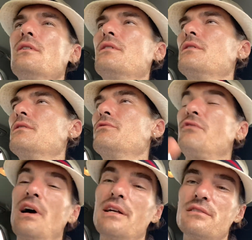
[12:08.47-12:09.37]
uh,
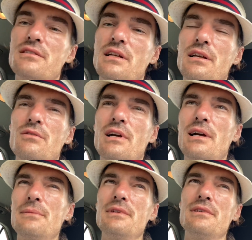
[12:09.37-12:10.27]
finds that I
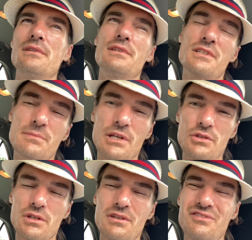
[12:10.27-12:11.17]
grab, and
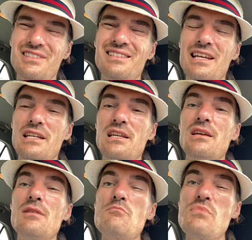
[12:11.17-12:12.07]
especially if it's any
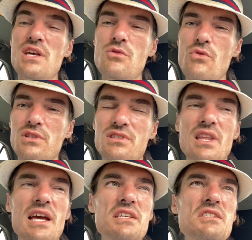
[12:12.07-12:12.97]
big ones
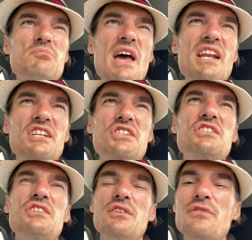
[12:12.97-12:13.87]
like Spanish
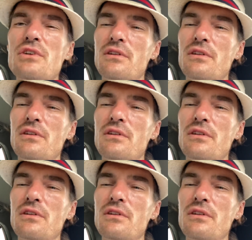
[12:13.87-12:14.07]
silver.